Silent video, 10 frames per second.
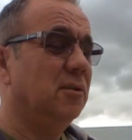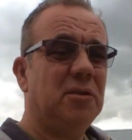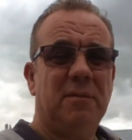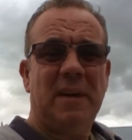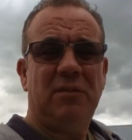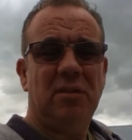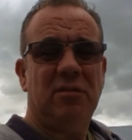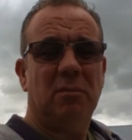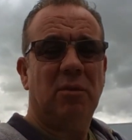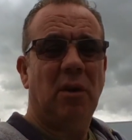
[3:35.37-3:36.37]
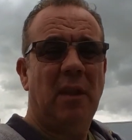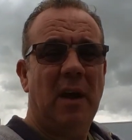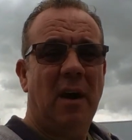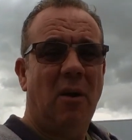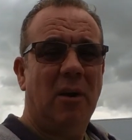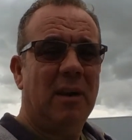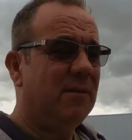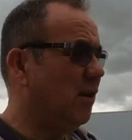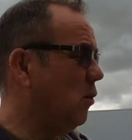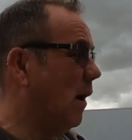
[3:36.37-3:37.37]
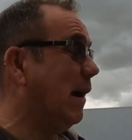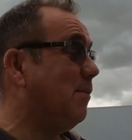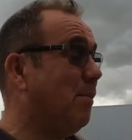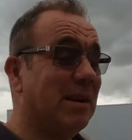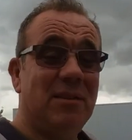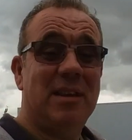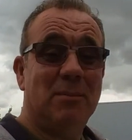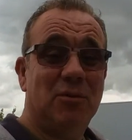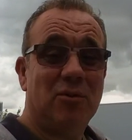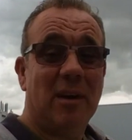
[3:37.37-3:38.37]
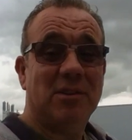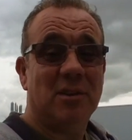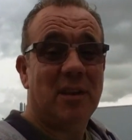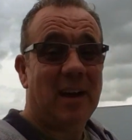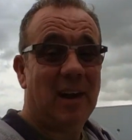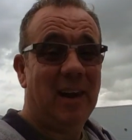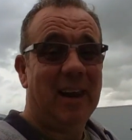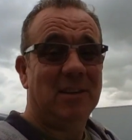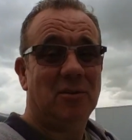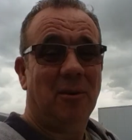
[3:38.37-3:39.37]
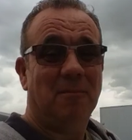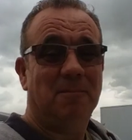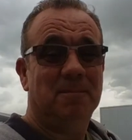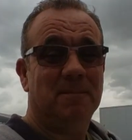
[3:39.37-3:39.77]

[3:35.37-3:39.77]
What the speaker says: So the fan system's on there. I'll give you a better demonstration of that later on.